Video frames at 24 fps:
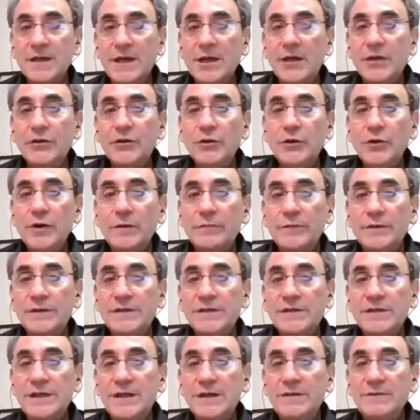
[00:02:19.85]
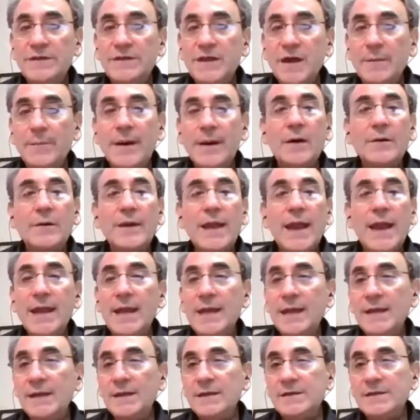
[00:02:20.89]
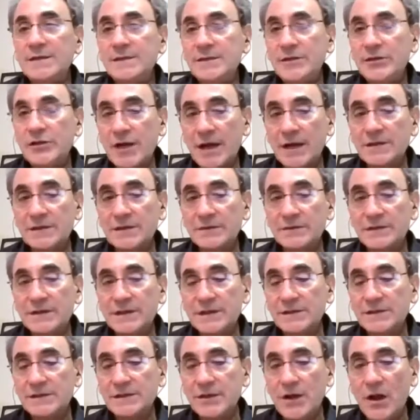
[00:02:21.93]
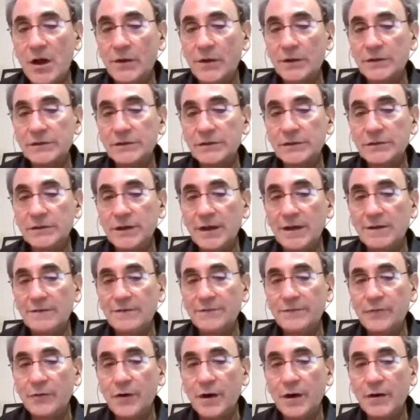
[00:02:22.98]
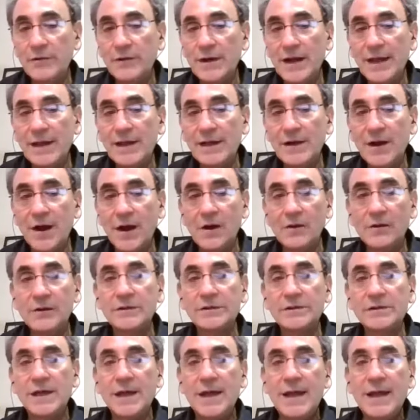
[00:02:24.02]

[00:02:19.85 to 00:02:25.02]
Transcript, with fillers: you'll have received about eight checks of sixty dollars, so you'll have four hundred eighty dollars.